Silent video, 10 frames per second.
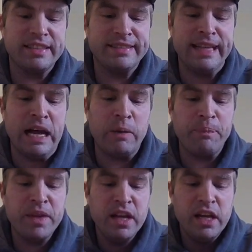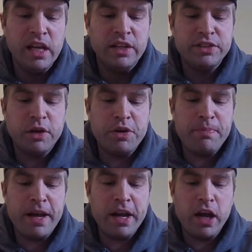down. So
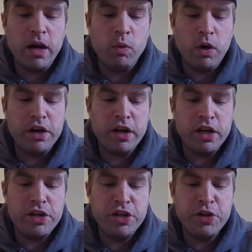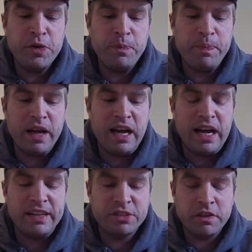depending on what you're going to do,
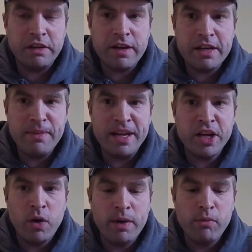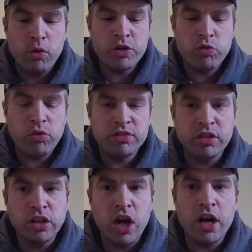I certainly recommend going more towards the
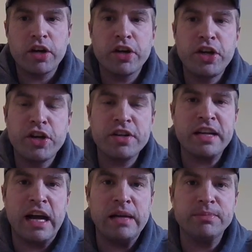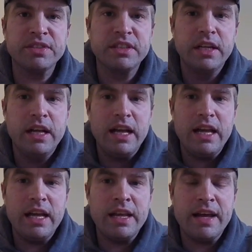longer cure times.
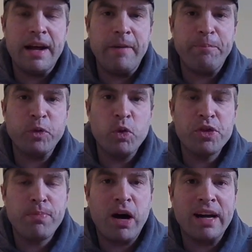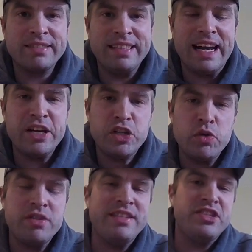And with epoxy, I
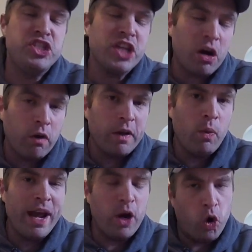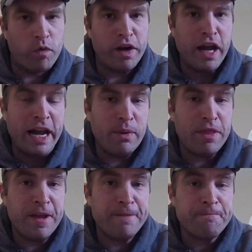do generally wait overnight with it.